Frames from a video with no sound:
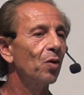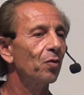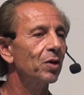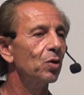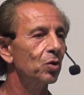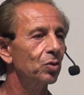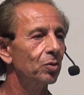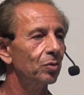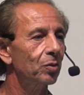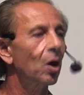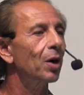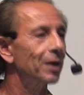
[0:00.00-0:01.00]
over there has
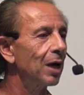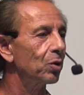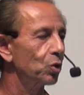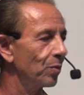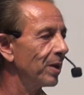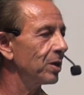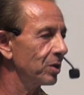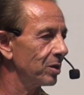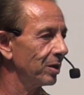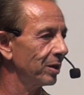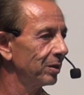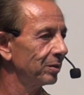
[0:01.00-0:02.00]
gone down
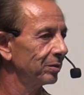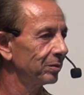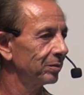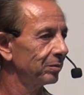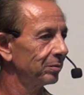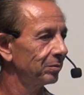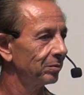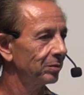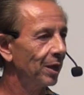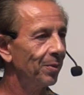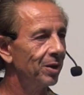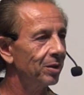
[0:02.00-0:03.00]
tremendously.
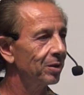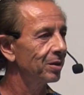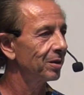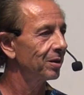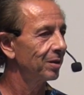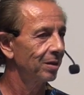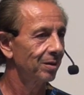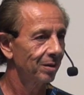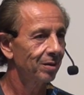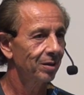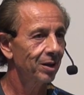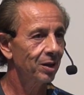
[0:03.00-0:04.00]
I mean,
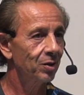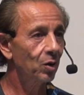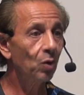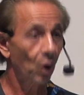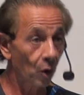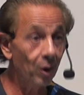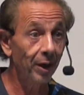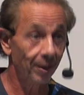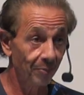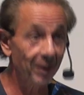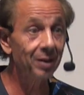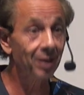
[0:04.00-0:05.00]
they're hurting
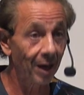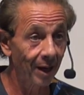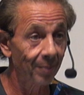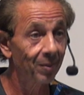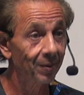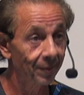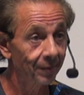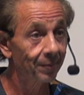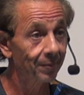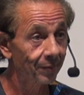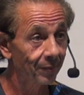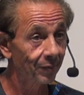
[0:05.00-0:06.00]
big time.
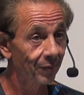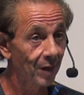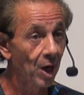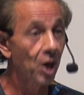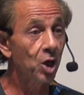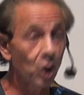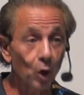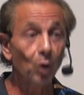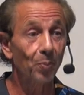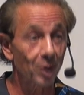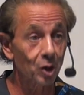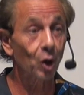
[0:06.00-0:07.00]

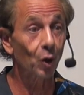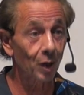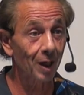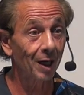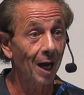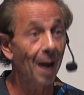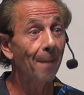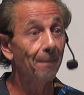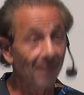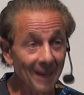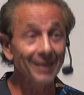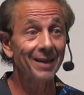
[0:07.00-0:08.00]
Europe is hurting
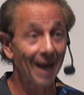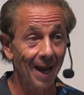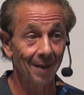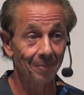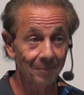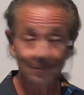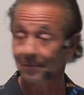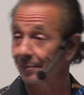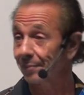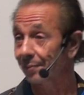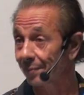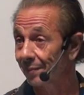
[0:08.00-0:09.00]
big time
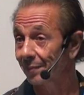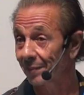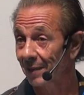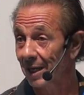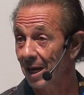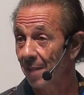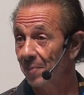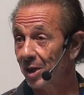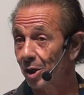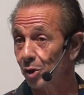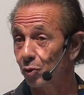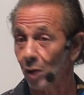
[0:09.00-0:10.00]

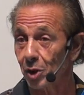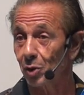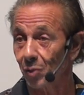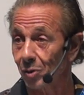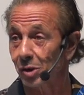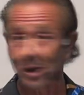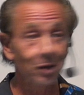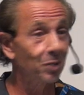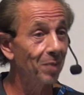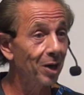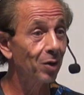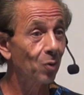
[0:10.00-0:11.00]
because Russia won't sell them
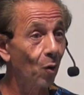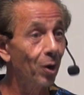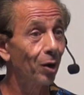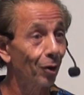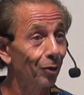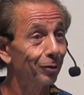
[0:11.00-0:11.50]
any oil.